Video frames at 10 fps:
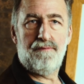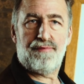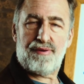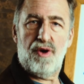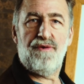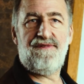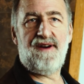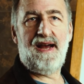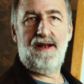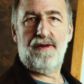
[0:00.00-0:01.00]

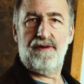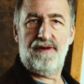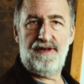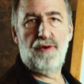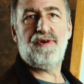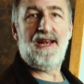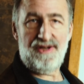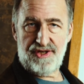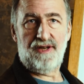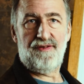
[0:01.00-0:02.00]
profile
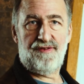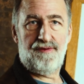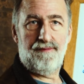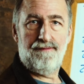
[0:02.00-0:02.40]
notations.